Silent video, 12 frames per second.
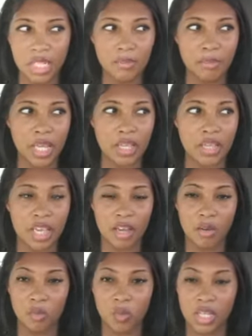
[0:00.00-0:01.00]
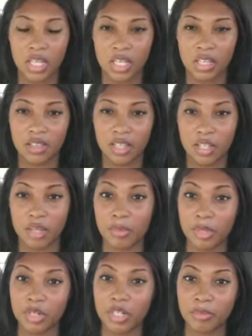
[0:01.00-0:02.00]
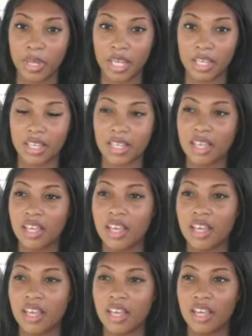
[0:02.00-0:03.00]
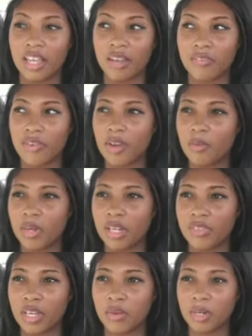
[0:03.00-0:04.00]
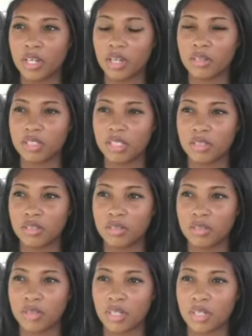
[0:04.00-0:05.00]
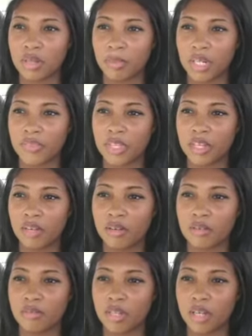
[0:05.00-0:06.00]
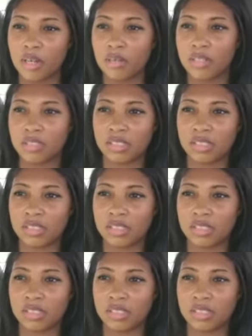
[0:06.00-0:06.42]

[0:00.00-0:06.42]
bank account with a community bank And I found one I think I want to go to, but I think I'll go and